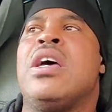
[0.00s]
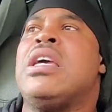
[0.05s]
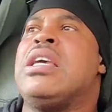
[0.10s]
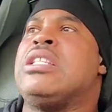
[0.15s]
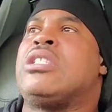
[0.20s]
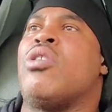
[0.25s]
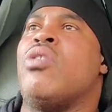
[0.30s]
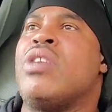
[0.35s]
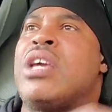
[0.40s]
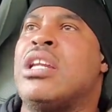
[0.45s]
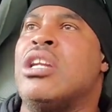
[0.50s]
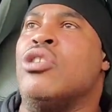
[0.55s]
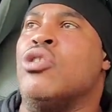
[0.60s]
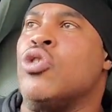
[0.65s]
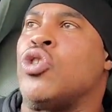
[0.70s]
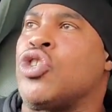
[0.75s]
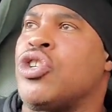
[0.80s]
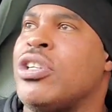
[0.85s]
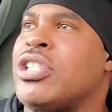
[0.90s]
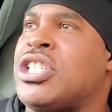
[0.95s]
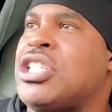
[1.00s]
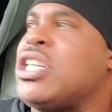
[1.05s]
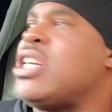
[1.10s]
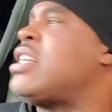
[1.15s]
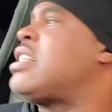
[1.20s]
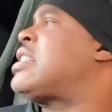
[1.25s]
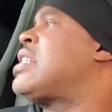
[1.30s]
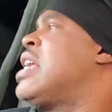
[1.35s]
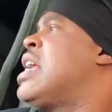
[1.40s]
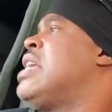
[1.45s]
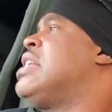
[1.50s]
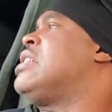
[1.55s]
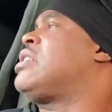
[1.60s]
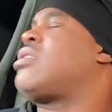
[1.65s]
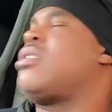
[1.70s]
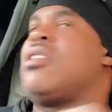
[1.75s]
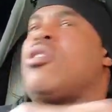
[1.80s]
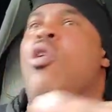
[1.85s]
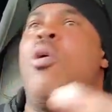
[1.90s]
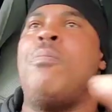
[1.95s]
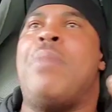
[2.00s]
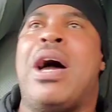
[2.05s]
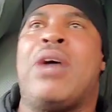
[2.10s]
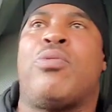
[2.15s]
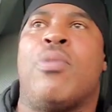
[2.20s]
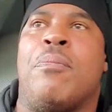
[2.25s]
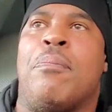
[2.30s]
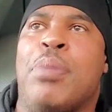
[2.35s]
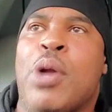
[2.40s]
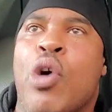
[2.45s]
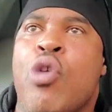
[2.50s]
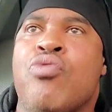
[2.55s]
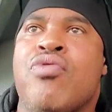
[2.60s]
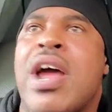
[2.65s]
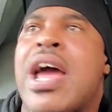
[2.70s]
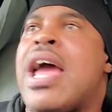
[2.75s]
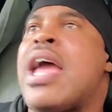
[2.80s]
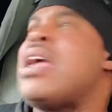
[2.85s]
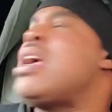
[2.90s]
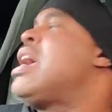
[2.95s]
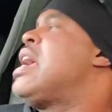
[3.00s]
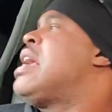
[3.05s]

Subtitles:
He's going to get a nutritionist. He's going to go back with Blu-ray.